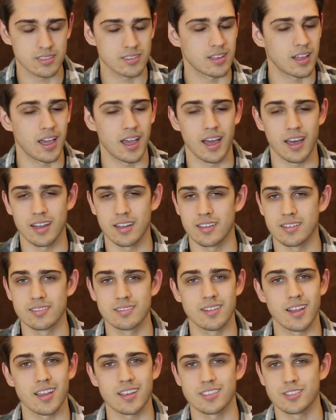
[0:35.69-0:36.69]
had an
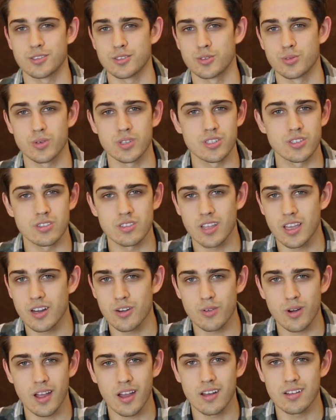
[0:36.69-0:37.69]
extra twister laying
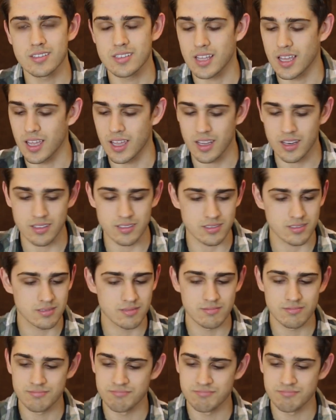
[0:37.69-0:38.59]
around and